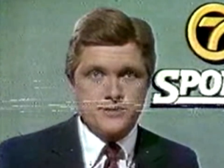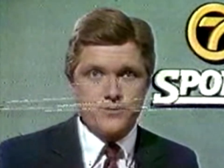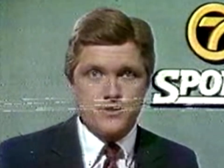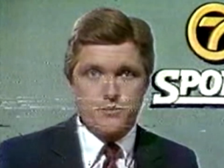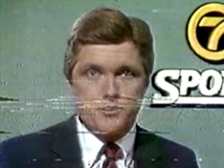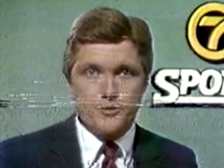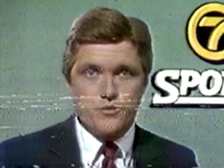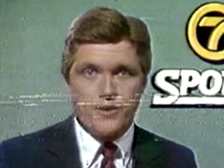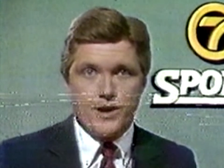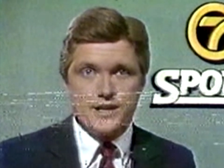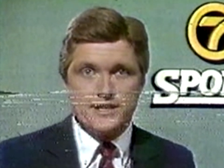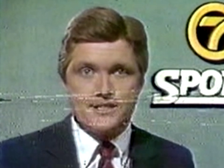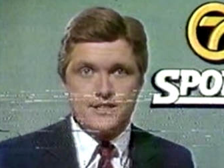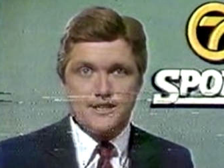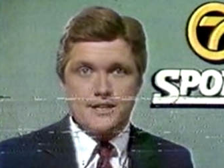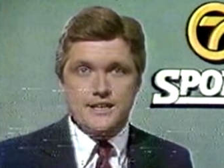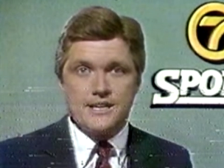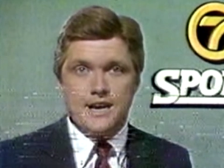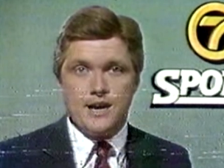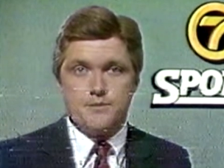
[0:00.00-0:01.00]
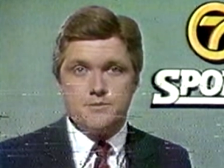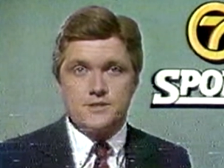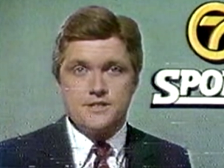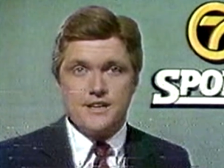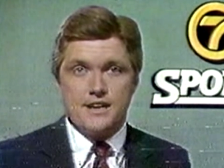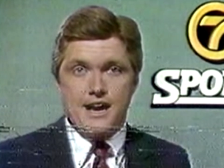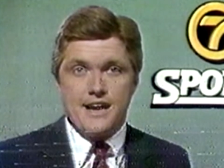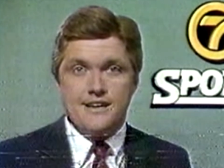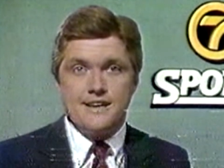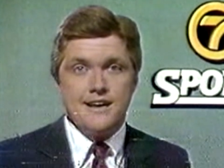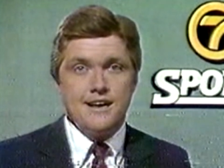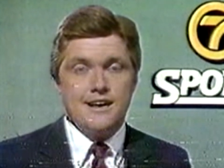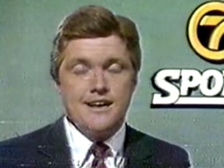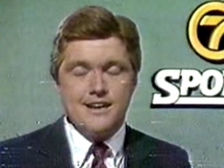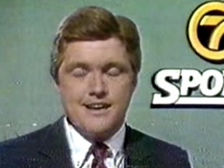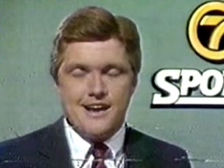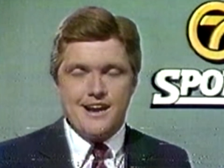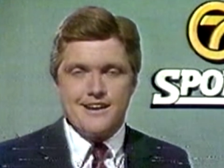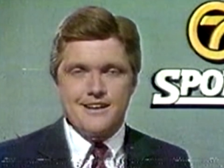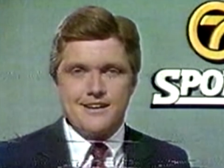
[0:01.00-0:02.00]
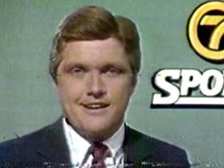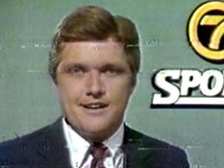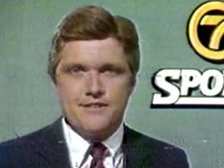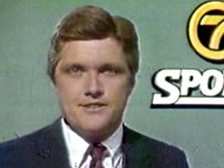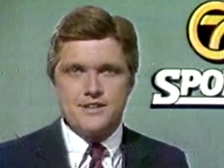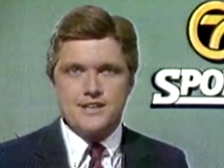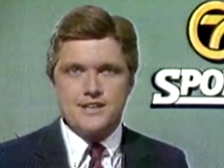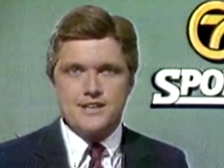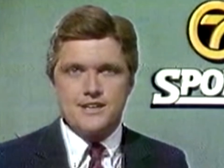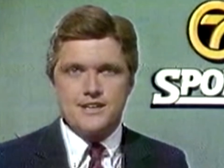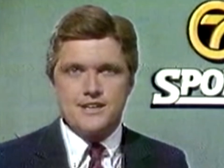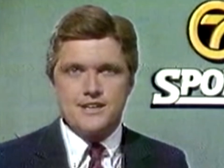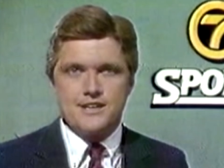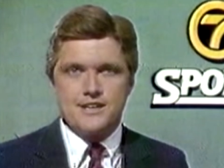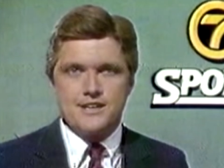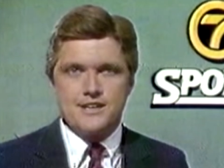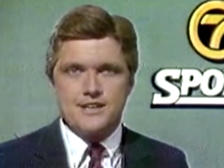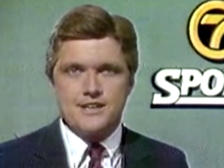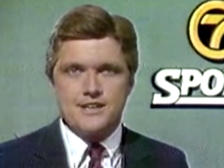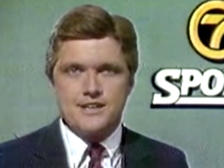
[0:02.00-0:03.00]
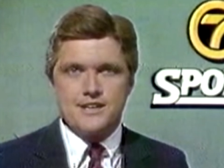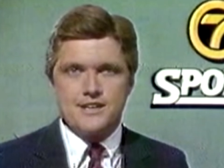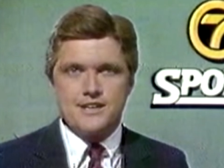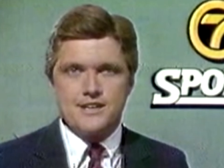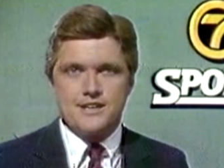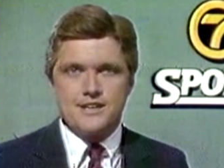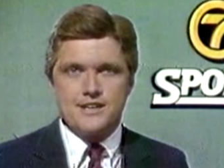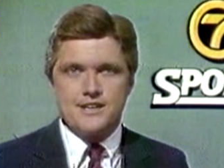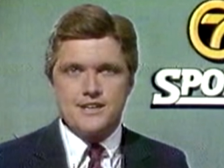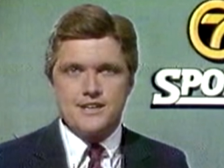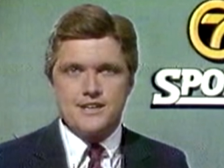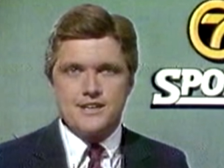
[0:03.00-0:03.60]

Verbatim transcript: from the Reds and the Cubs tonight at 11 o'clock. And I got